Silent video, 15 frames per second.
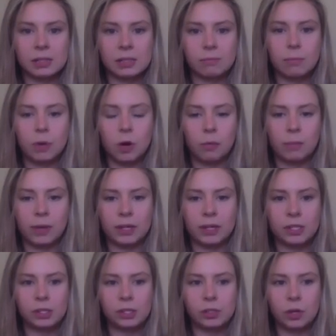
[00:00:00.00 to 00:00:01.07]

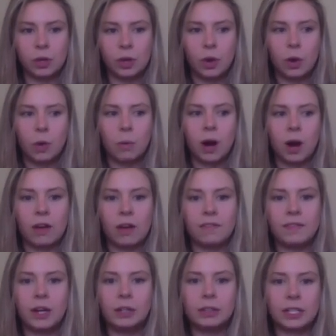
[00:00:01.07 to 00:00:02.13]
moments where I
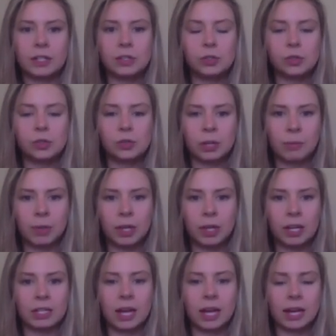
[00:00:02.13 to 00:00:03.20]
felt extremely
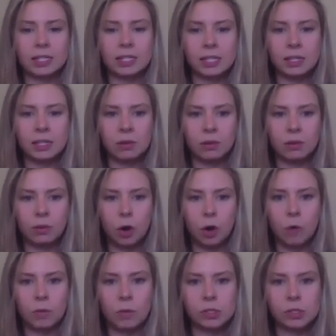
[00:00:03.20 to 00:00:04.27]
connected,
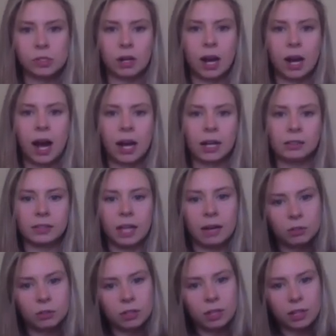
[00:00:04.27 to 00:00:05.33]
almost on a higher
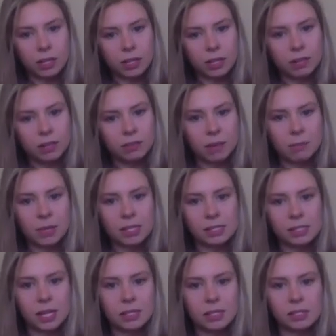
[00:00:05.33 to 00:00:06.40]
level, if that makes
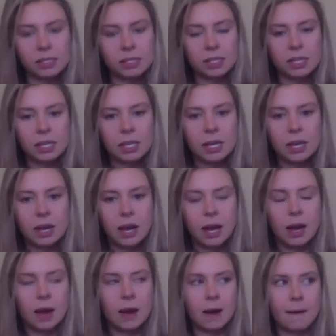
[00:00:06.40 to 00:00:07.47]
sense.
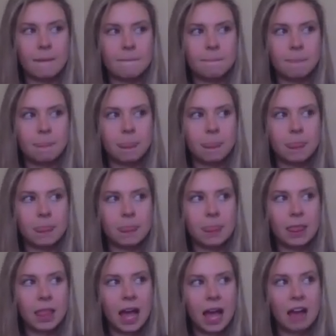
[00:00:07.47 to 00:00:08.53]
Um,
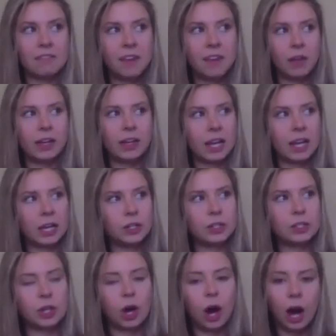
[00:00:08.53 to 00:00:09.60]
I felt like I
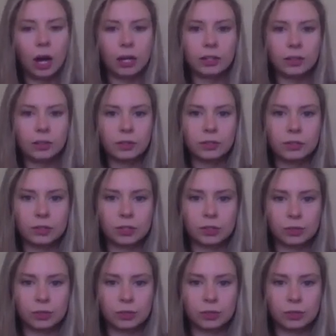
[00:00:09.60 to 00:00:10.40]
could talk to